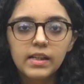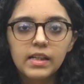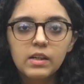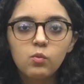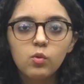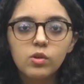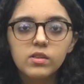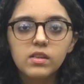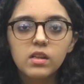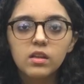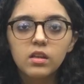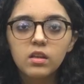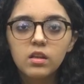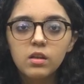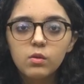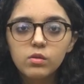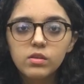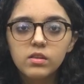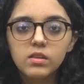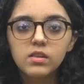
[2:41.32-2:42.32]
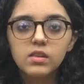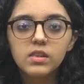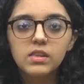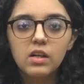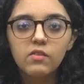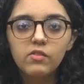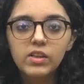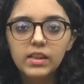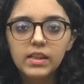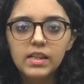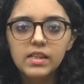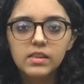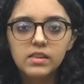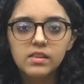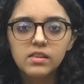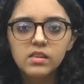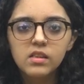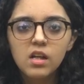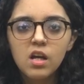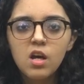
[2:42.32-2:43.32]
He was accused in several
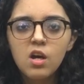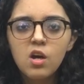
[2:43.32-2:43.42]
cases